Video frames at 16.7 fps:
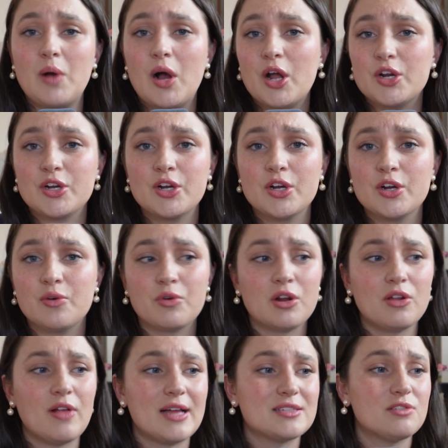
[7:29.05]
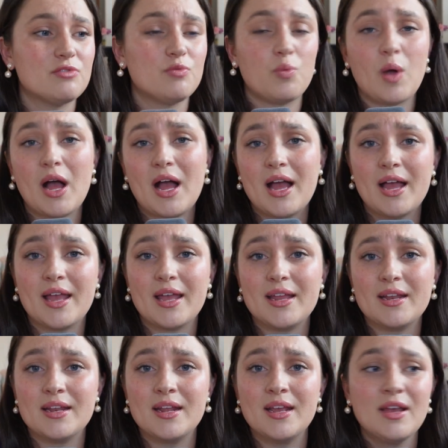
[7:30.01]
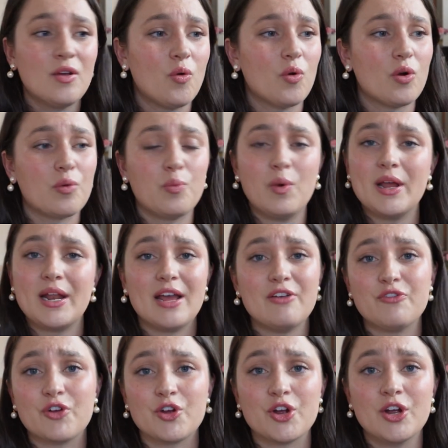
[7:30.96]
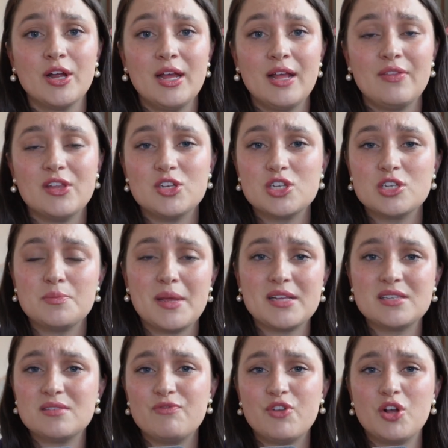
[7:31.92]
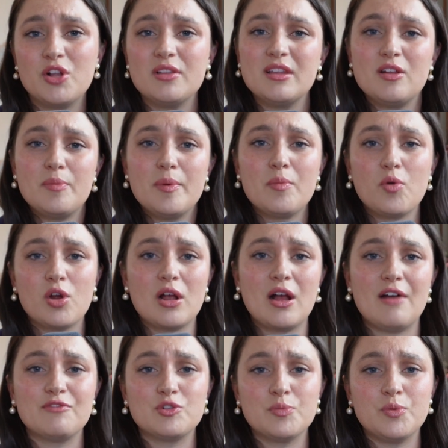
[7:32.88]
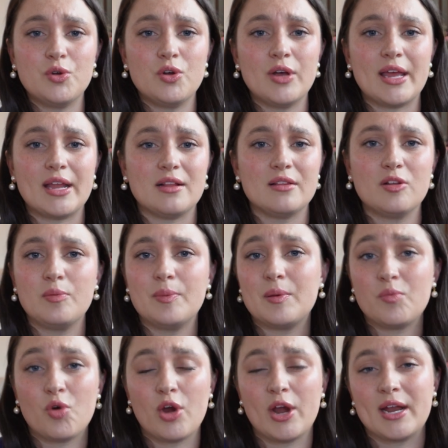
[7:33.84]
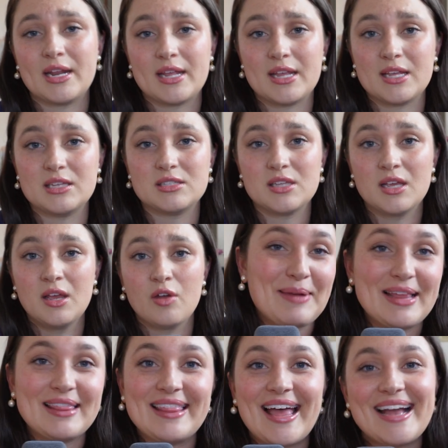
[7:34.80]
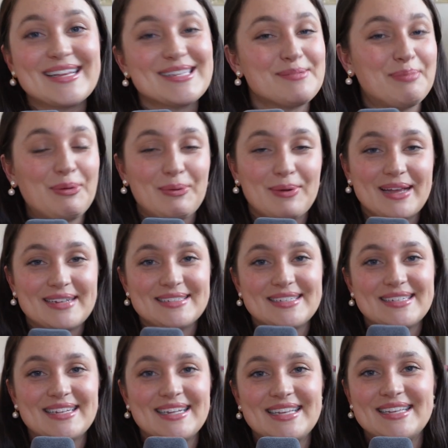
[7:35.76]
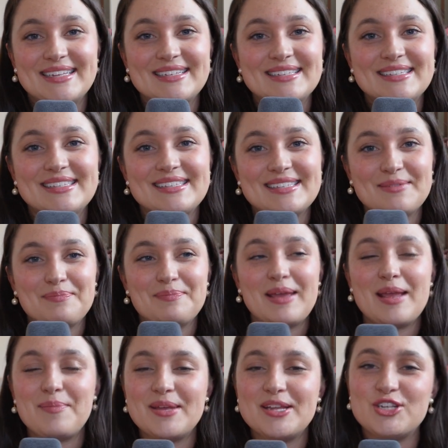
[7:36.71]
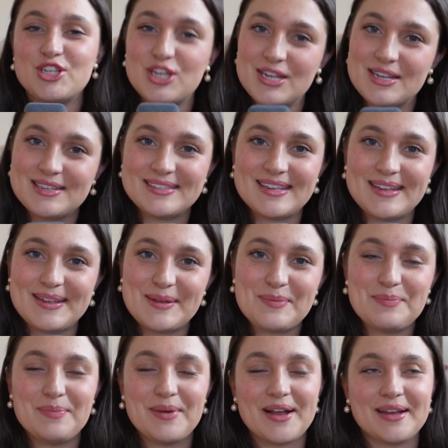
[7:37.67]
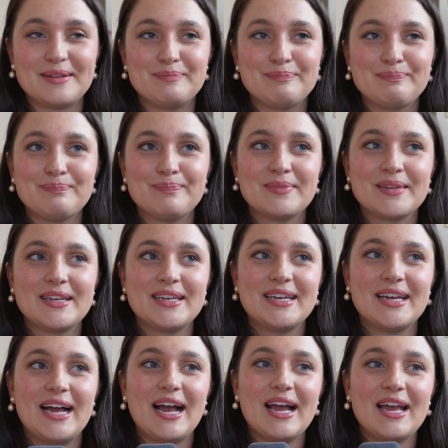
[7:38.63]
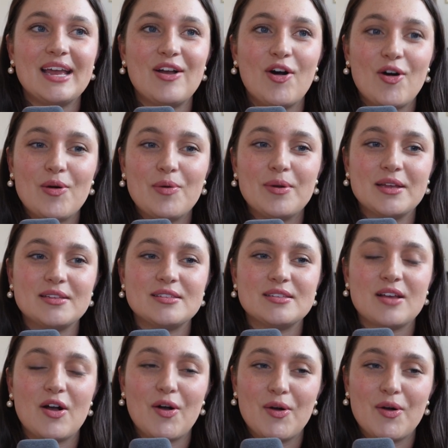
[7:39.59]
water or glass of wine or whatever that just makes them feel a little bit more comfortable and a little bit more at ease. My last point is maybe cheesy, but I always